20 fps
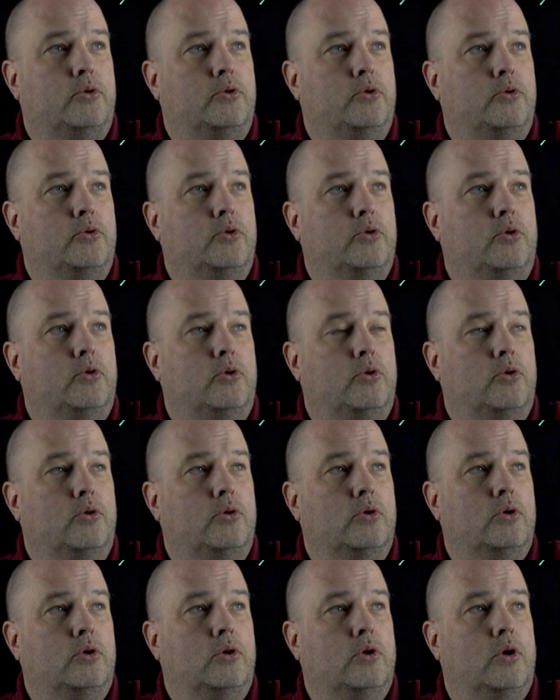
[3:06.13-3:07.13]

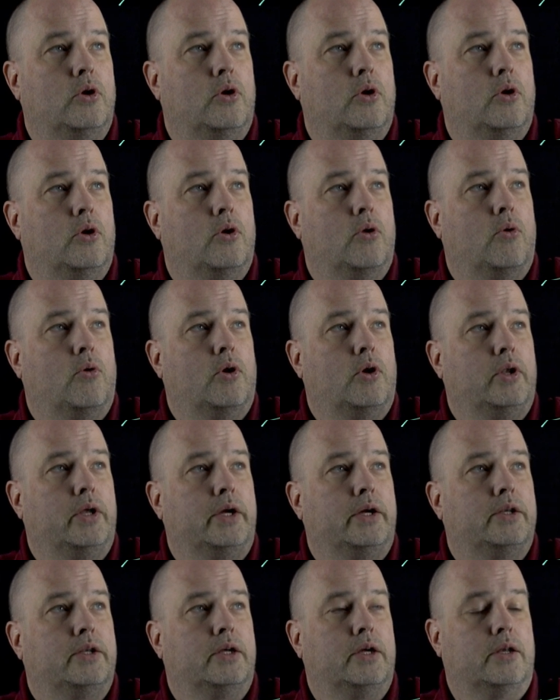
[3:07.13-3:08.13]
Google or
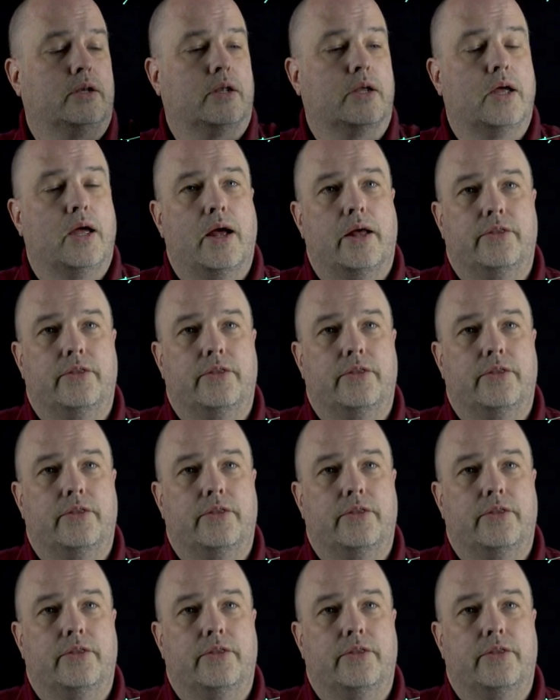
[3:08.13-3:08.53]
LinkedIn.